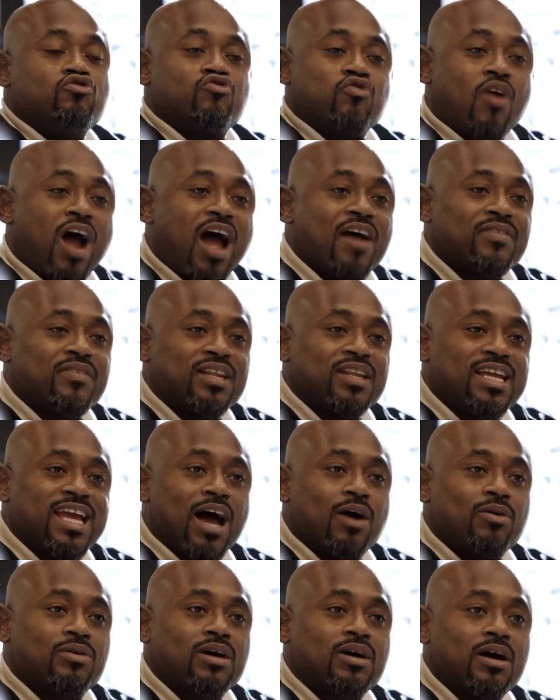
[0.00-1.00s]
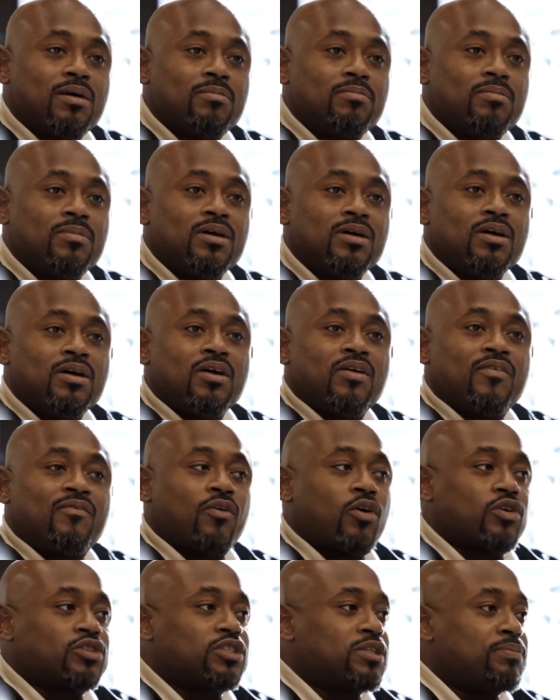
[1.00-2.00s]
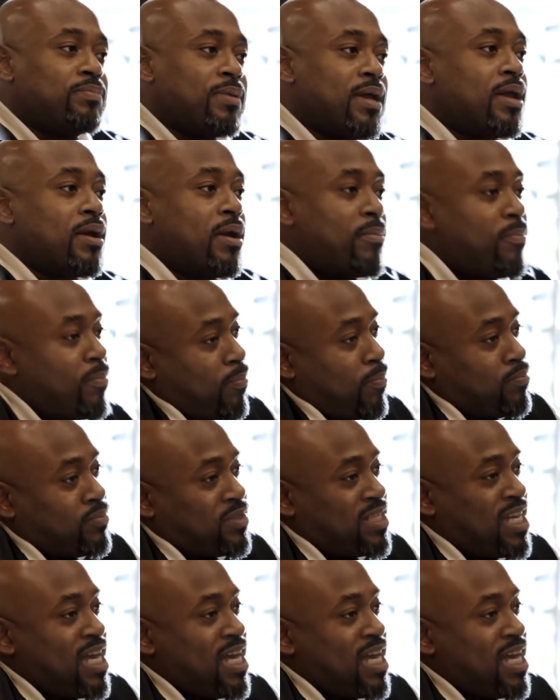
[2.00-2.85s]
driving the outcome versus being a